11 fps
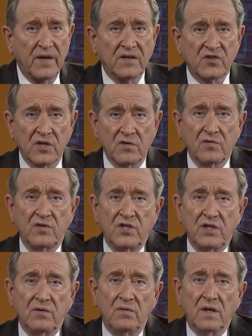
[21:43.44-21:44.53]
And so
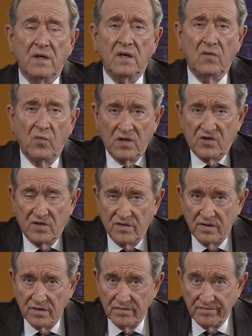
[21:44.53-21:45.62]
she went to
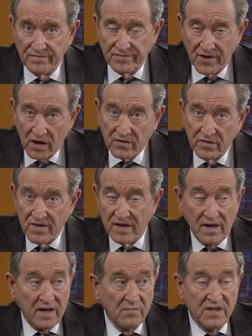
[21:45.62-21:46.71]
the doctor, the
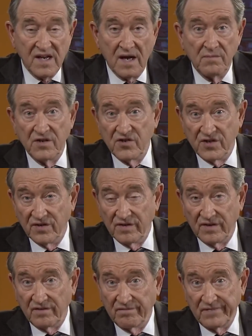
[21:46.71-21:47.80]
MD
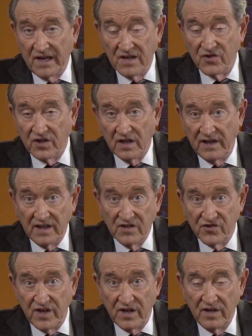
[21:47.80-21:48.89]
Anderson Cancer Clinic is
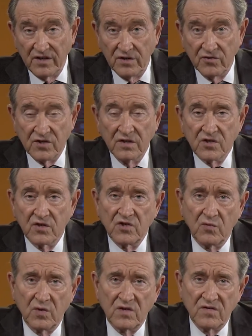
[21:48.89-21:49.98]
there in Houston. So she
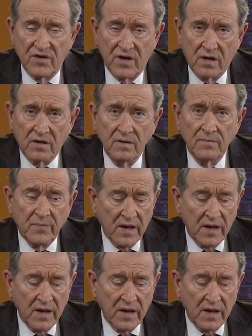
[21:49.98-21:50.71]
went to the doctor.